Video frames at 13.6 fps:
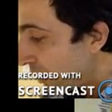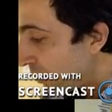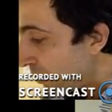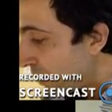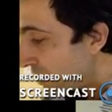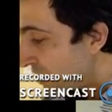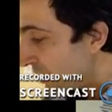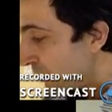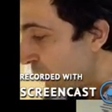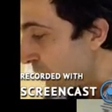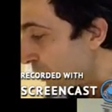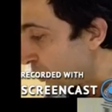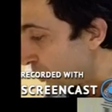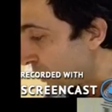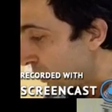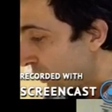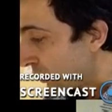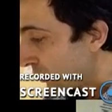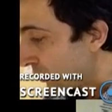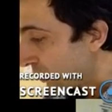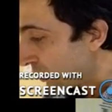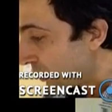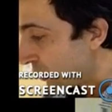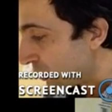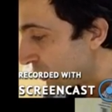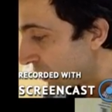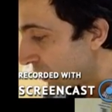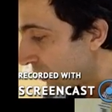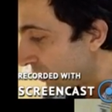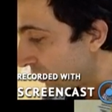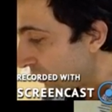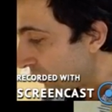My stem would be 12, 13,